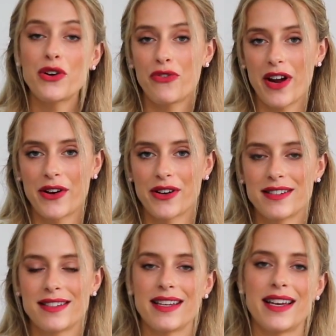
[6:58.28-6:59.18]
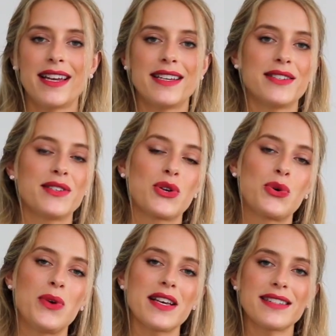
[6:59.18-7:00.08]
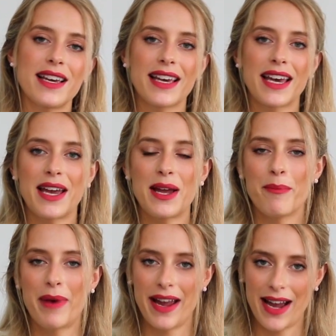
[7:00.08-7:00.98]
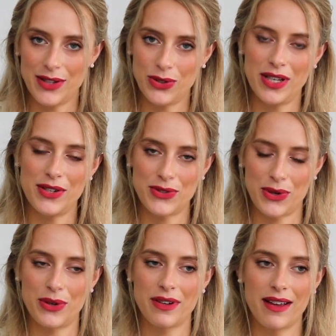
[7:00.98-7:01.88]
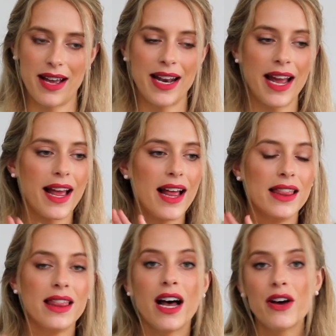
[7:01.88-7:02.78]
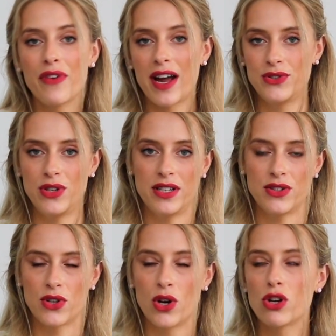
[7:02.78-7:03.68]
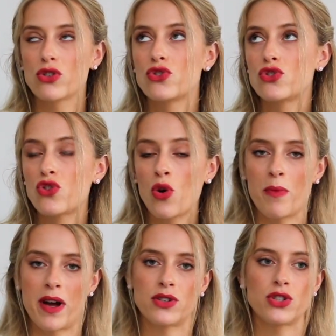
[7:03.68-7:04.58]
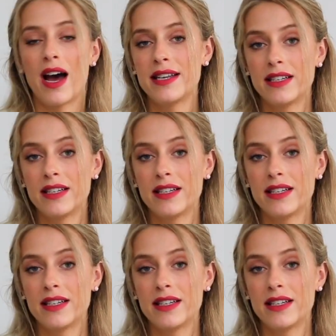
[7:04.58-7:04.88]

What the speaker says: fragrance is Cuir Sacré by Atelier des Ors. And I love Atelier des Ors so much. I did